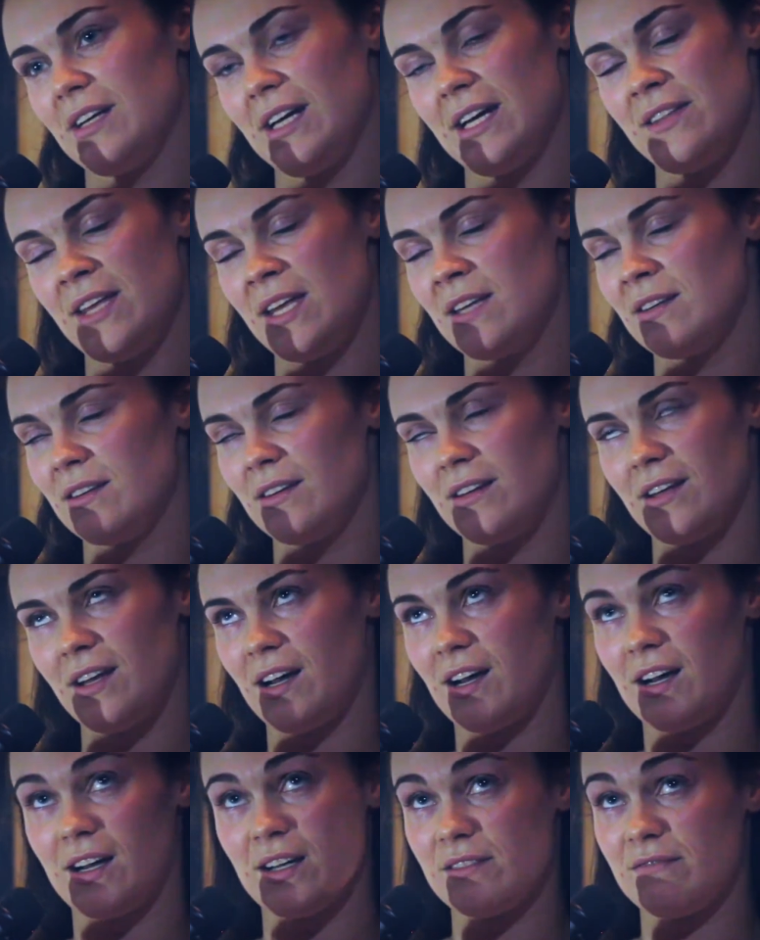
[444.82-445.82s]
And then,
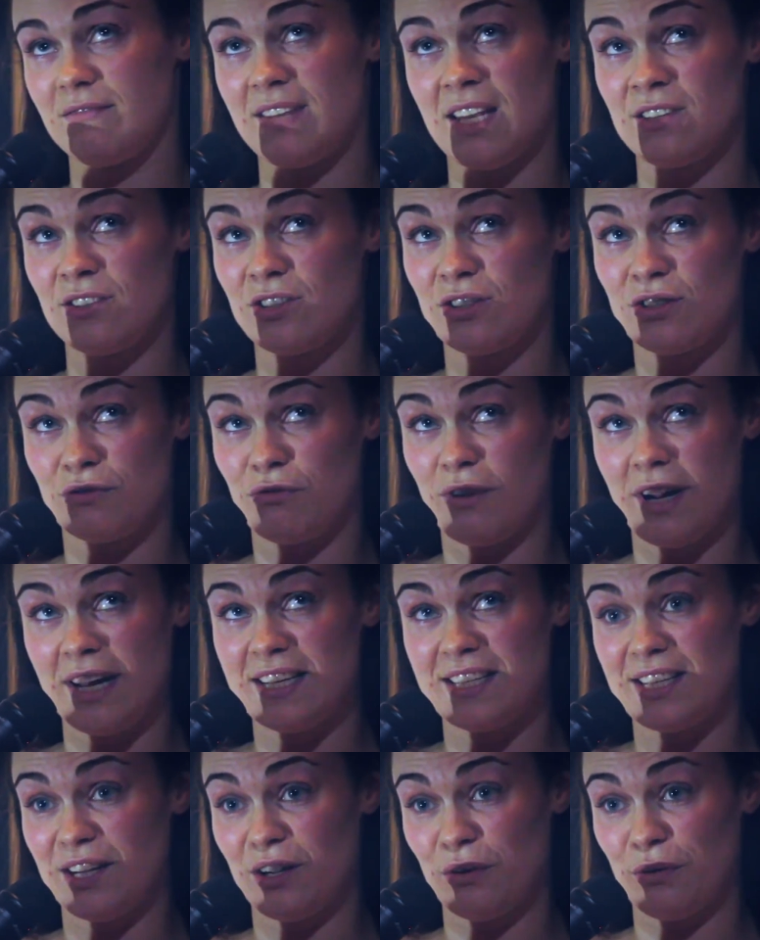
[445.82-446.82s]
then it's just
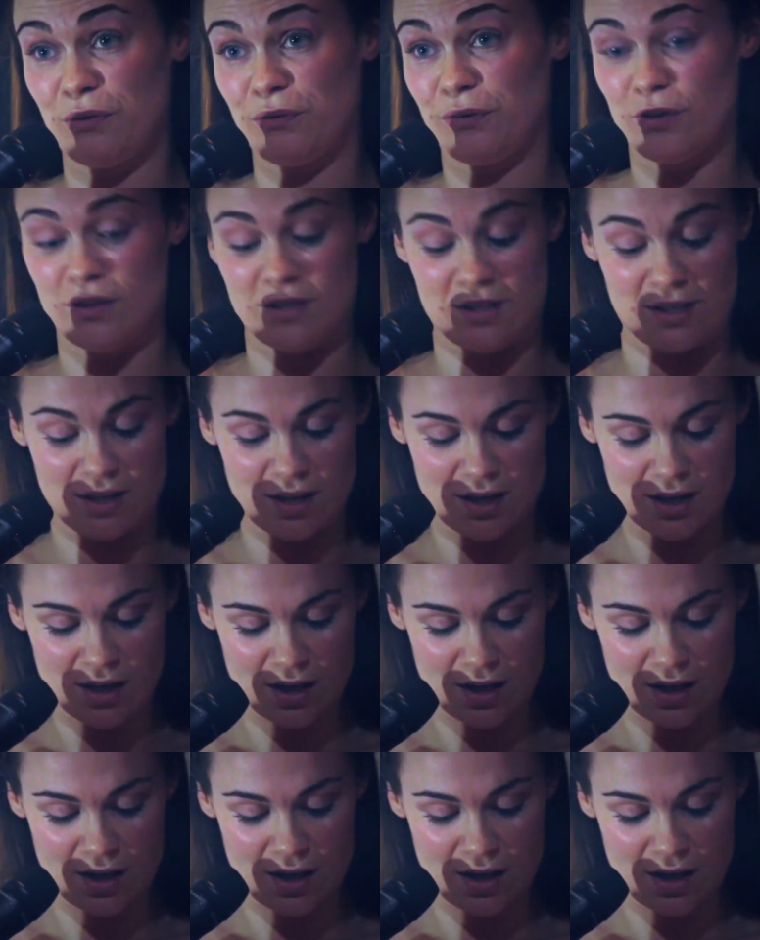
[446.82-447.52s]
radio us.